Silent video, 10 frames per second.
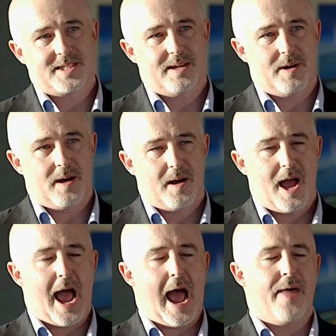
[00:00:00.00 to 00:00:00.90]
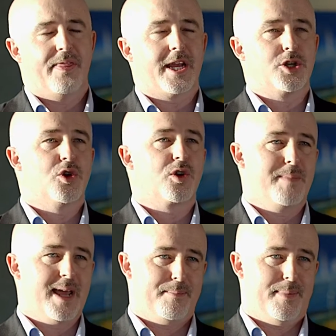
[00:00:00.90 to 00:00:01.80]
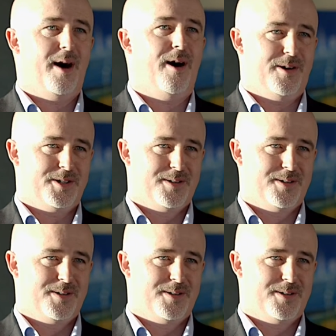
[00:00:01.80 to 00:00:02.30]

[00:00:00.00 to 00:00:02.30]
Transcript: seminar, and they took me apart.